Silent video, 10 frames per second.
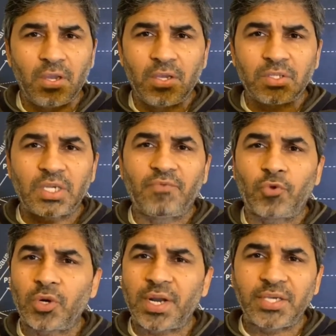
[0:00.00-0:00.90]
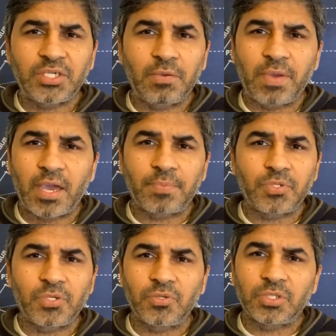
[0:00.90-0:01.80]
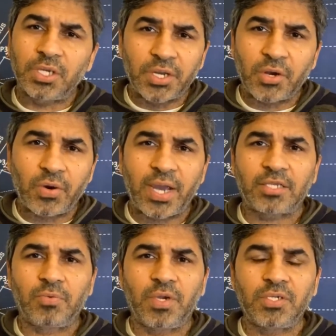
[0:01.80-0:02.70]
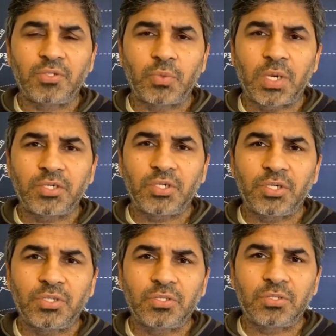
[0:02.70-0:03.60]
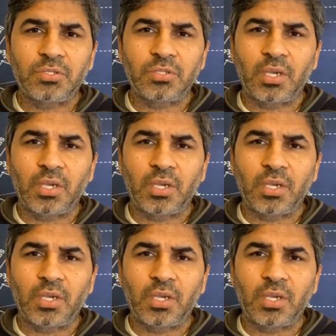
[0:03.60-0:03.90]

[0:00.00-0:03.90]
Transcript: self-organizing maps use linear activation functions,